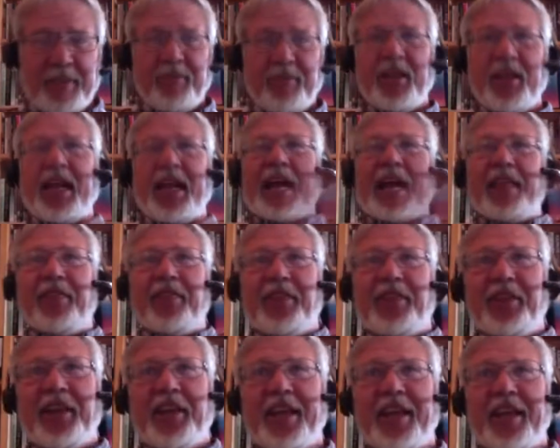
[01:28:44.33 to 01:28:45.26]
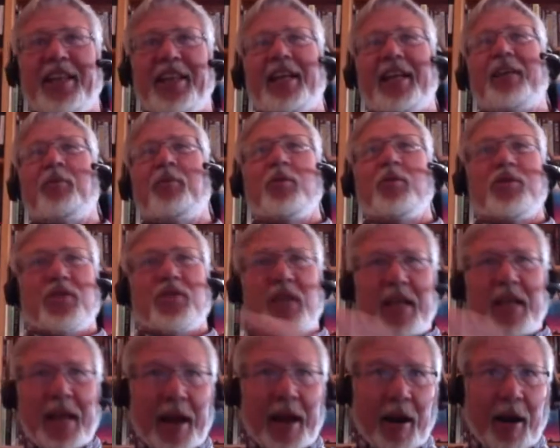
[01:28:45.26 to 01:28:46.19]
and in, uh, right? that it was
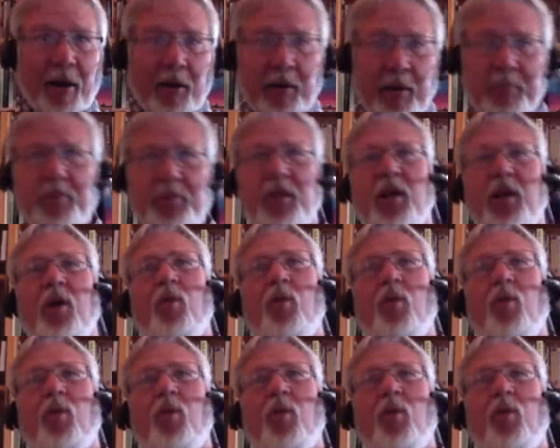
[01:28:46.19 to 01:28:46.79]
the Arabs.